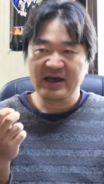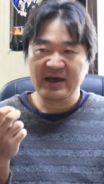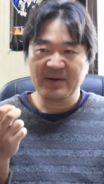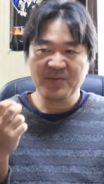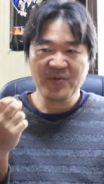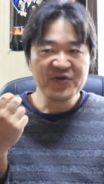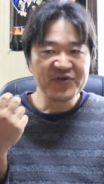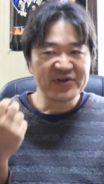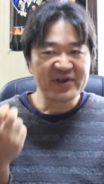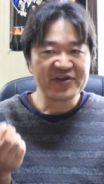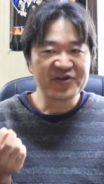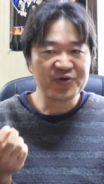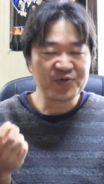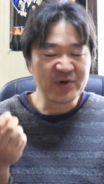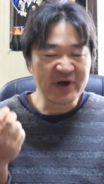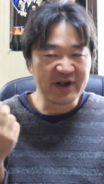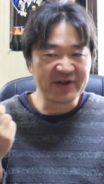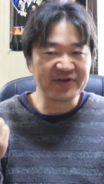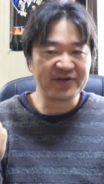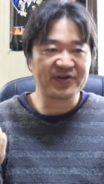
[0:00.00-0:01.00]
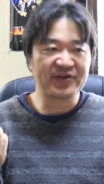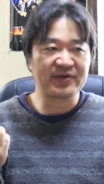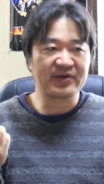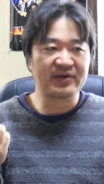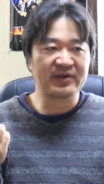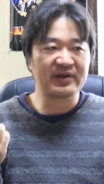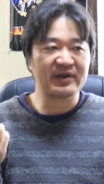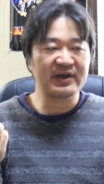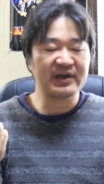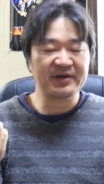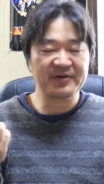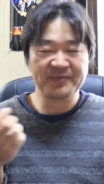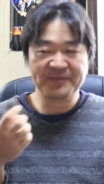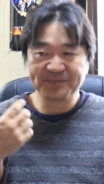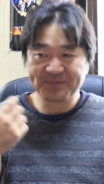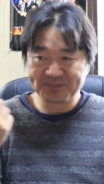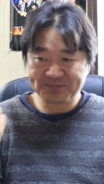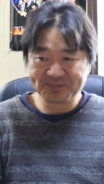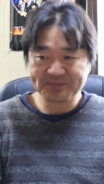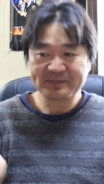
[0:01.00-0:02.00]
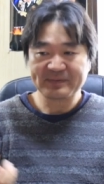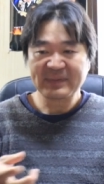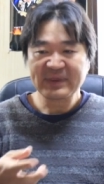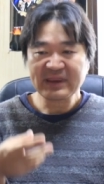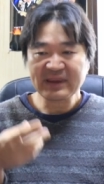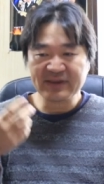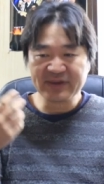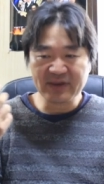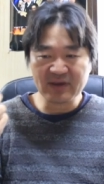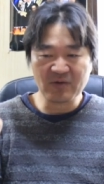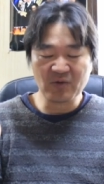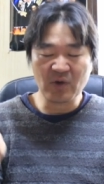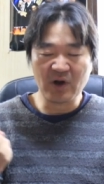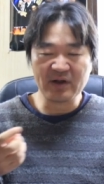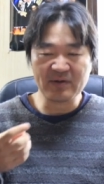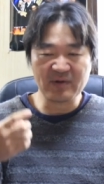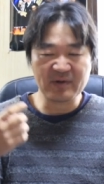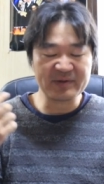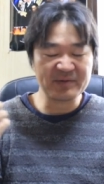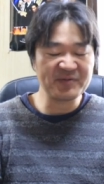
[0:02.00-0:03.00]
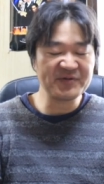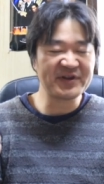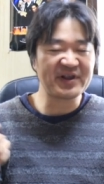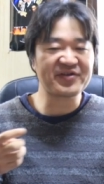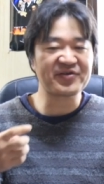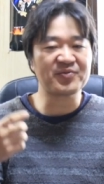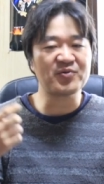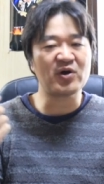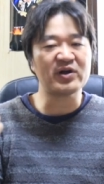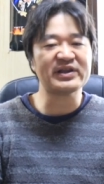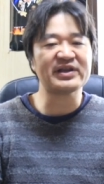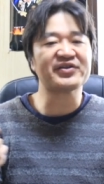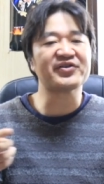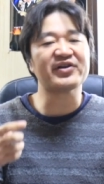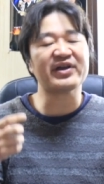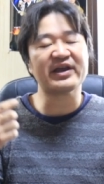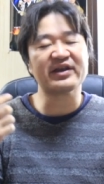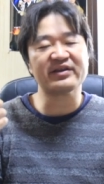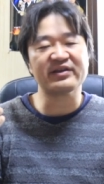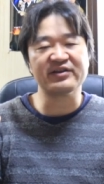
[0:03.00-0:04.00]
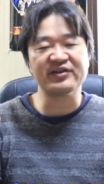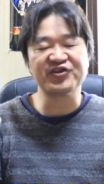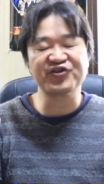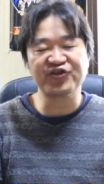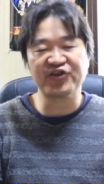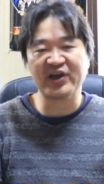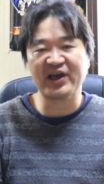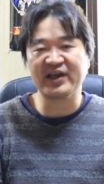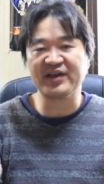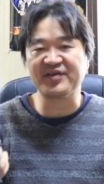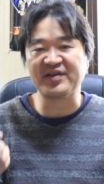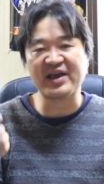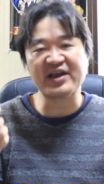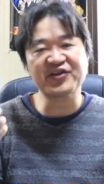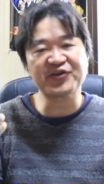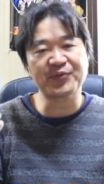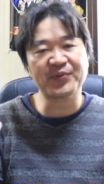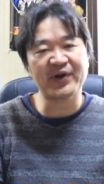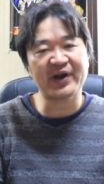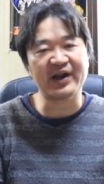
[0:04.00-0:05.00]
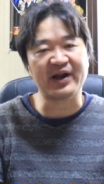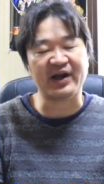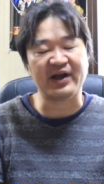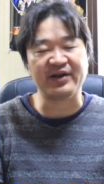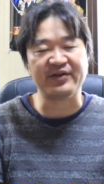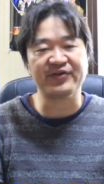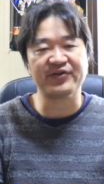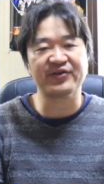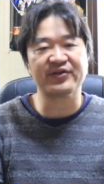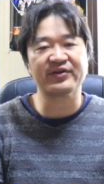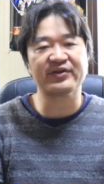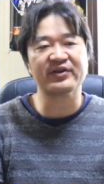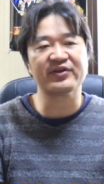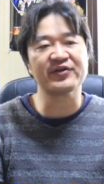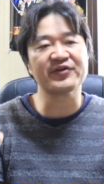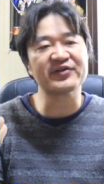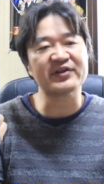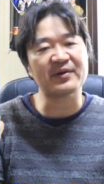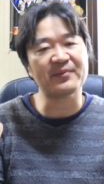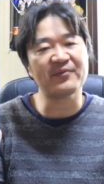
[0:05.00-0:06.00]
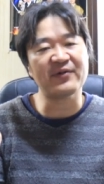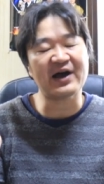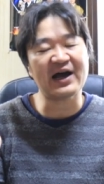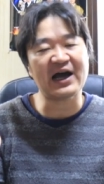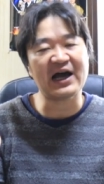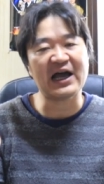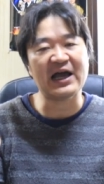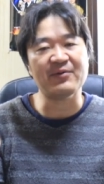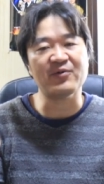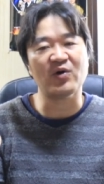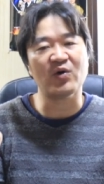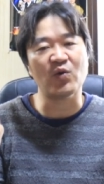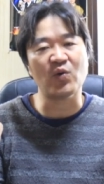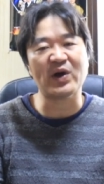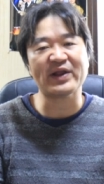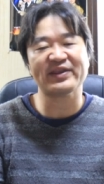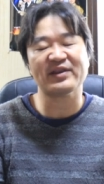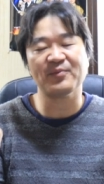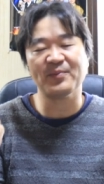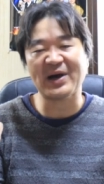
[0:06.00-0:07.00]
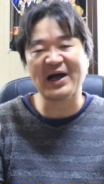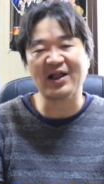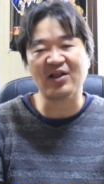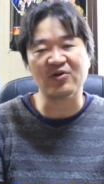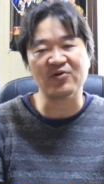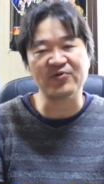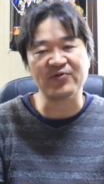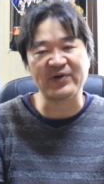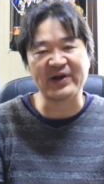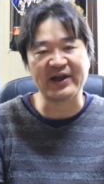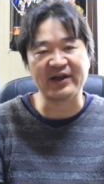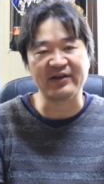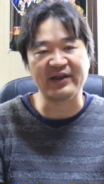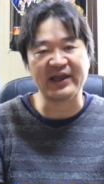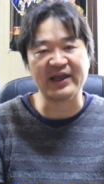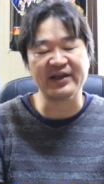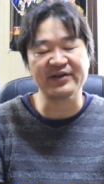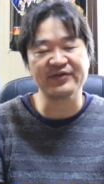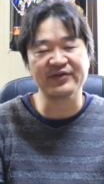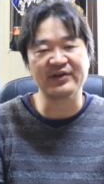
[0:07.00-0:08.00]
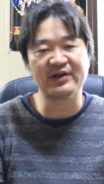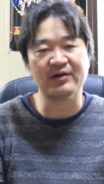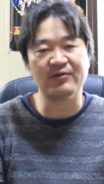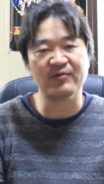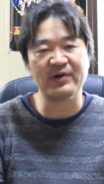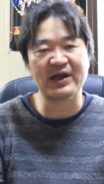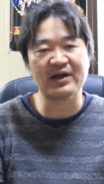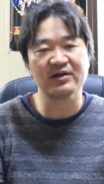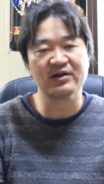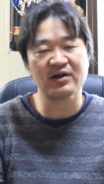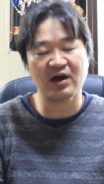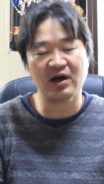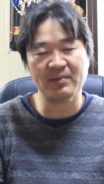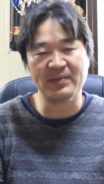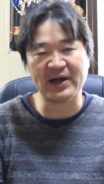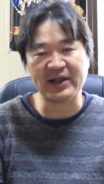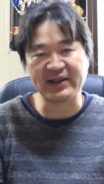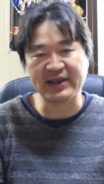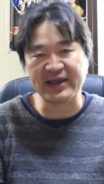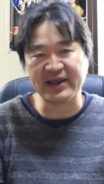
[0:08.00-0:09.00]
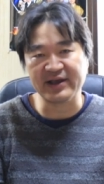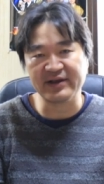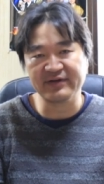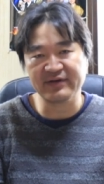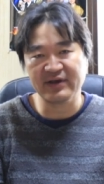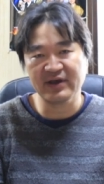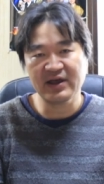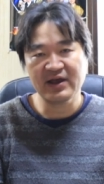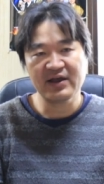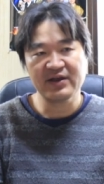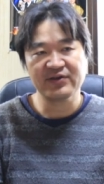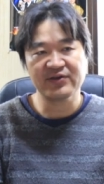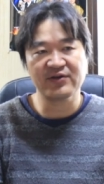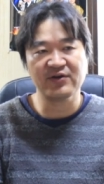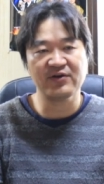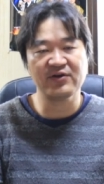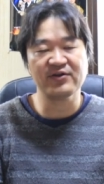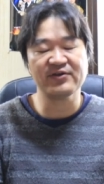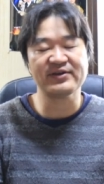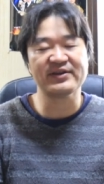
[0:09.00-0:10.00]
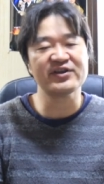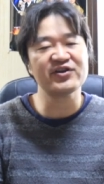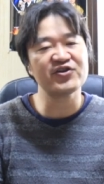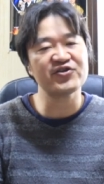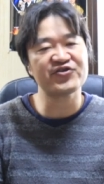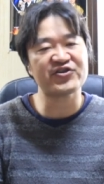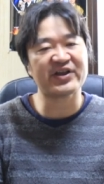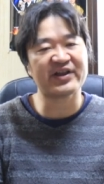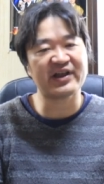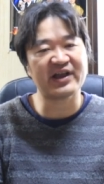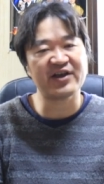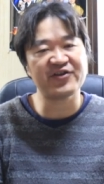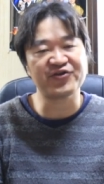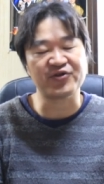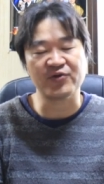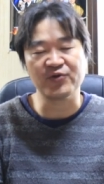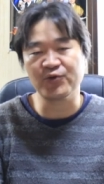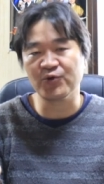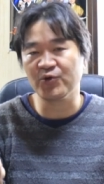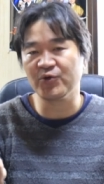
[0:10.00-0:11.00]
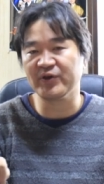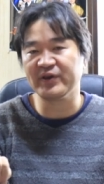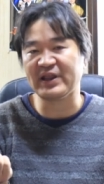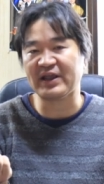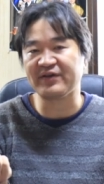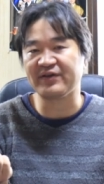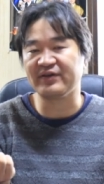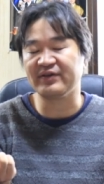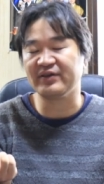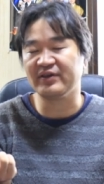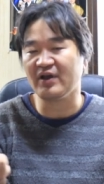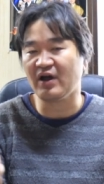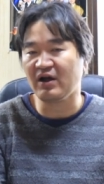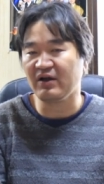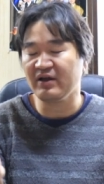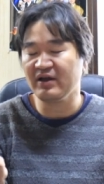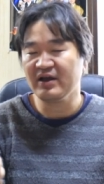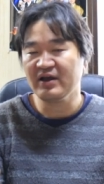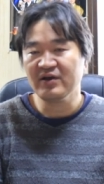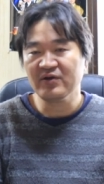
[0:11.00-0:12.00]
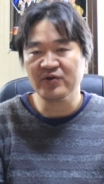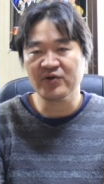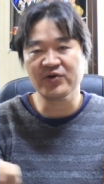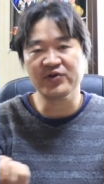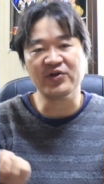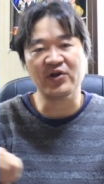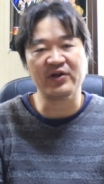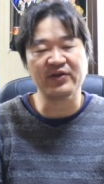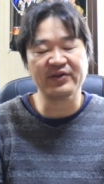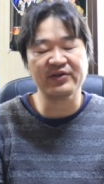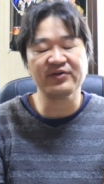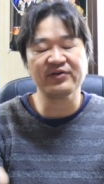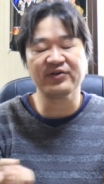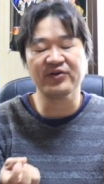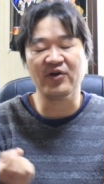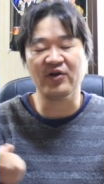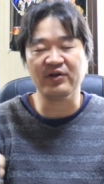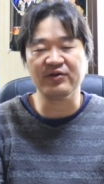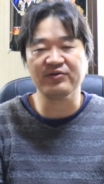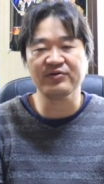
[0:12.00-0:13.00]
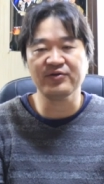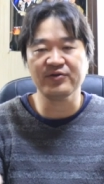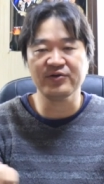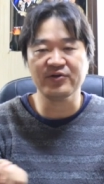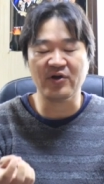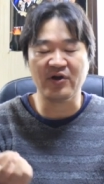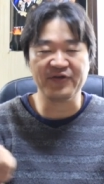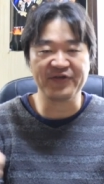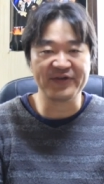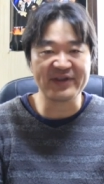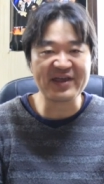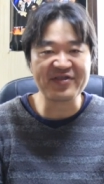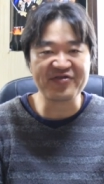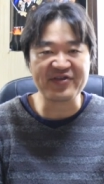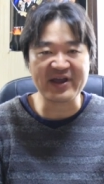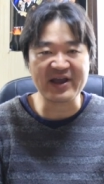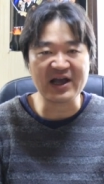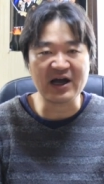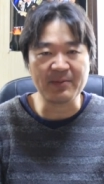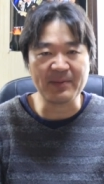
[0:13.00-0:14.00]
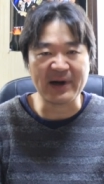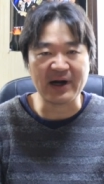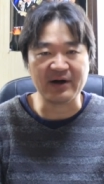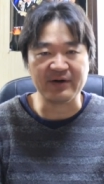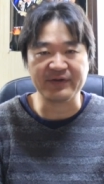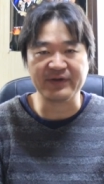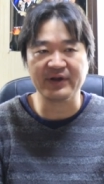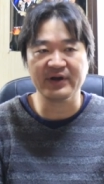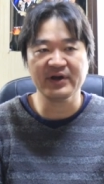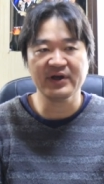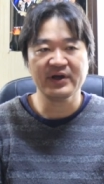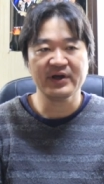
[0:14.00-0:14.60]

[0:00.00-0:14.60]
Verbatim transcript: Musashi was Musashi wanted to share his experience to survive or what the battlefield is, or real combat is, to new generation who does not who not who knows nothing about